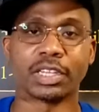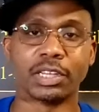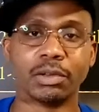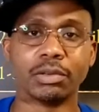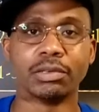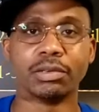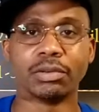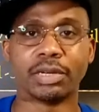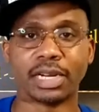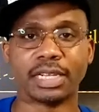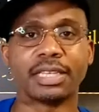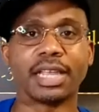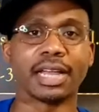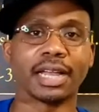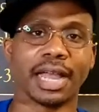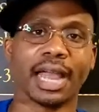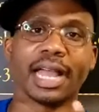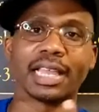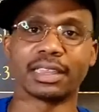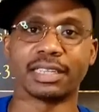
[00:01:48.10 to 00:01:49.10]
You do that. It
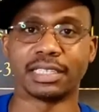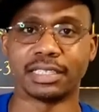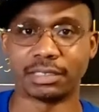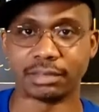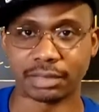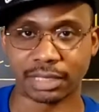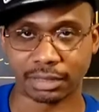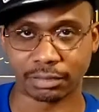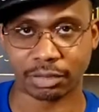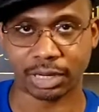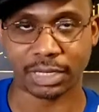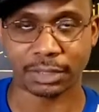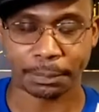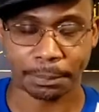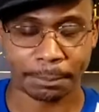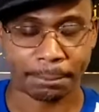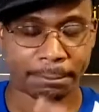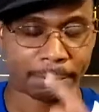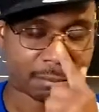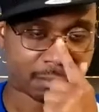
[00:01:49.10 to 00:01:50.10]
take an athlete to do that, right?
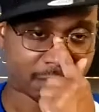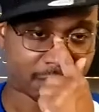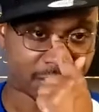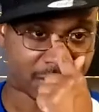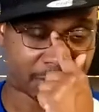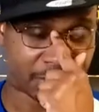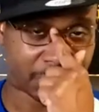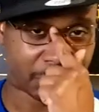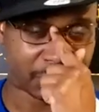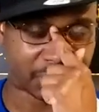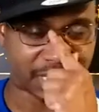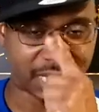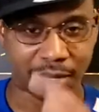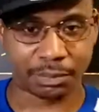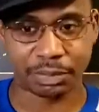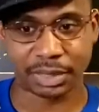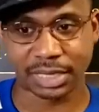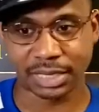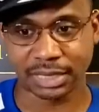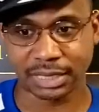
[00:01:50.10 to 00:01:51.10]
But with
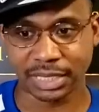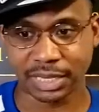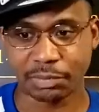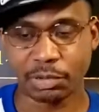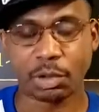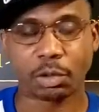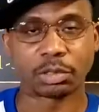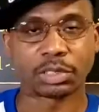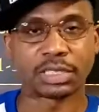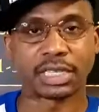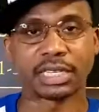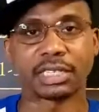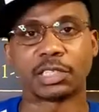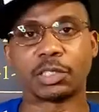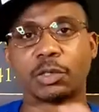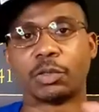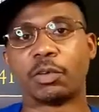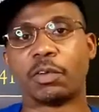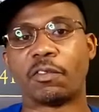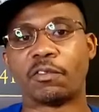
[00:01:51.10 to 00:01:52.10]
that being said, we're gonna stick
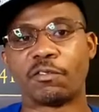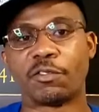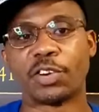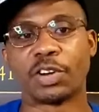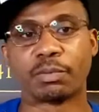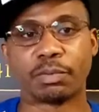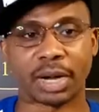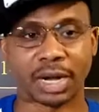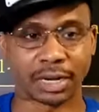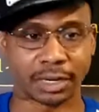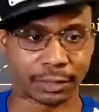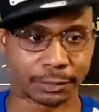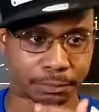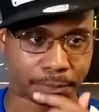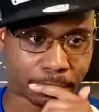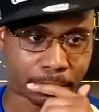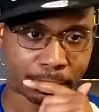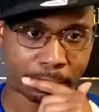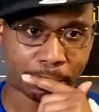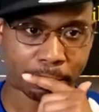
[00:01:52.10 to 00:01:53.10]
to
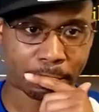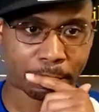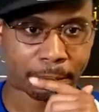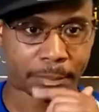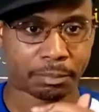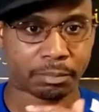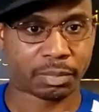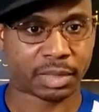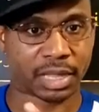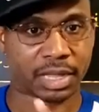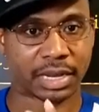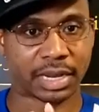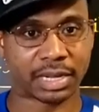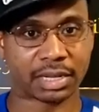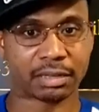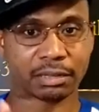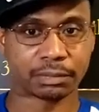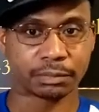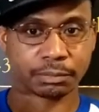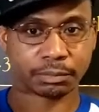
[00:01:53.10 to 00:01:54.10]
football.
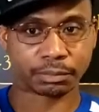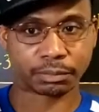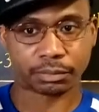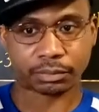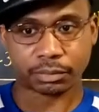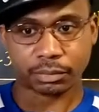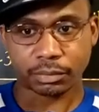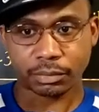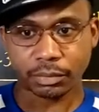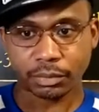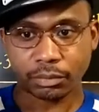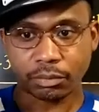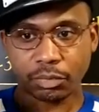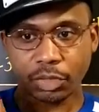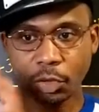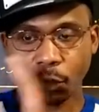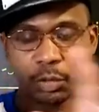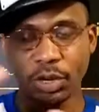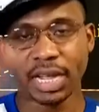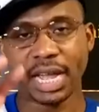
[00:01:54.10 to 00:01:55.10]
Now,
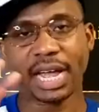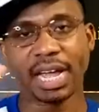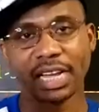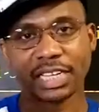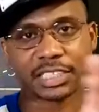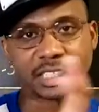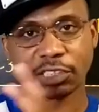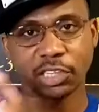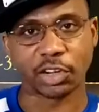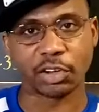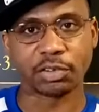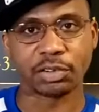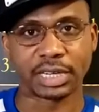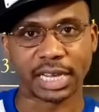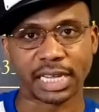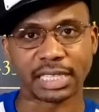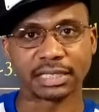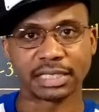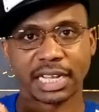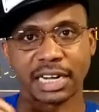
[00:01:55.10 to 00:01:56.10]
we had certain
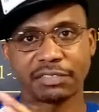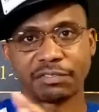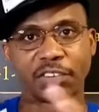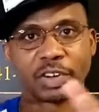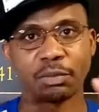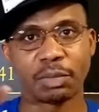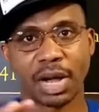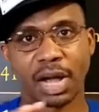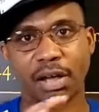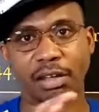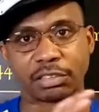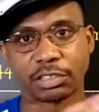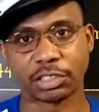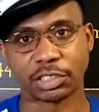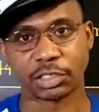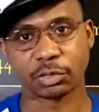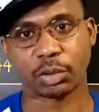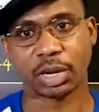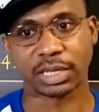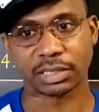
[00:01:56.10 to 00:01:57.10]
designated football
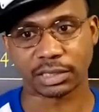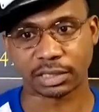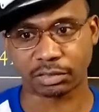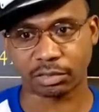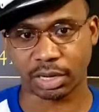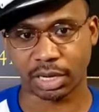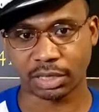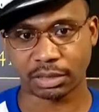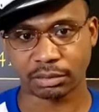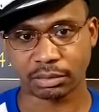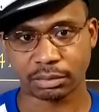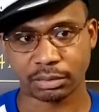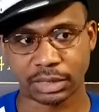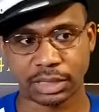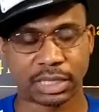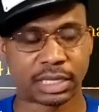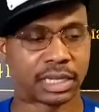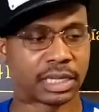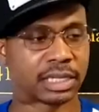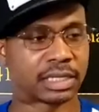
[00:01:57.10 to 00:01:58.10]
situations, right?
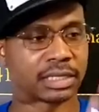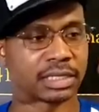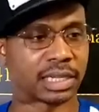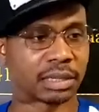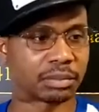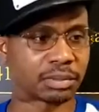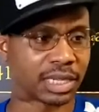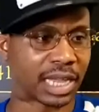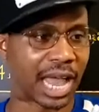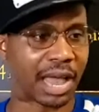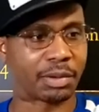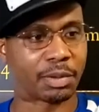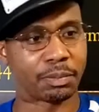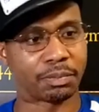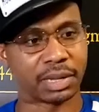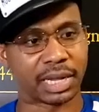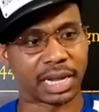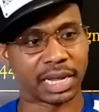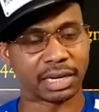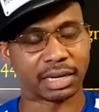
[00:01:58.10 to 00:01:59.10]
Sometimes
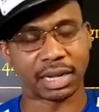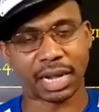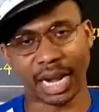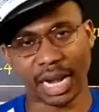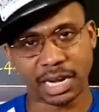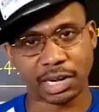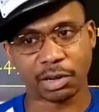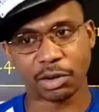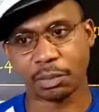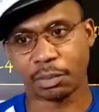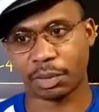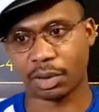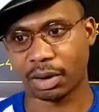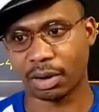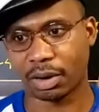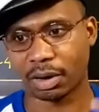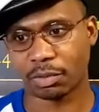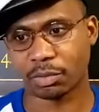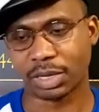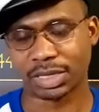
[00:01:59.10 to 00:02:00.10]
we played in a Love
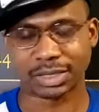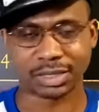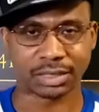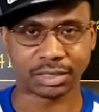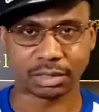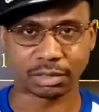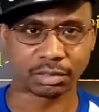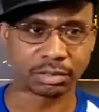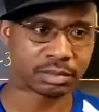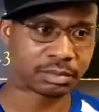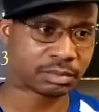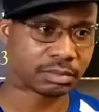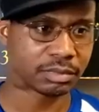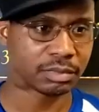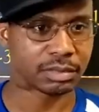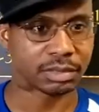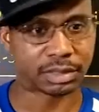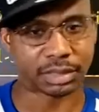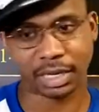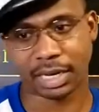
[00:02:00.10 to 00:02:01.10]
Park, which you know,
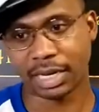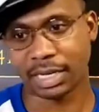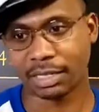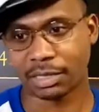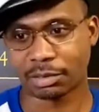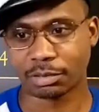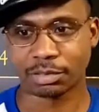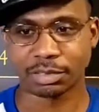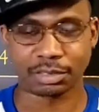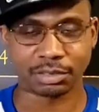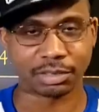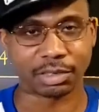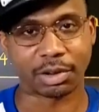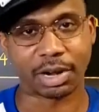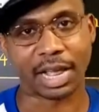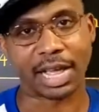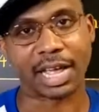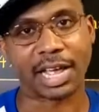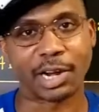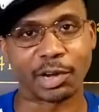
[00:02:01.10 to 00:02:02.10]
a Love you
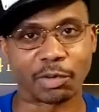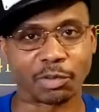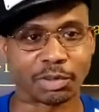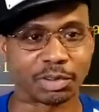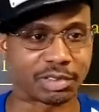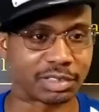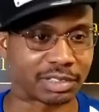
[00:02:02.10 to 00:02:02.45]
know, they had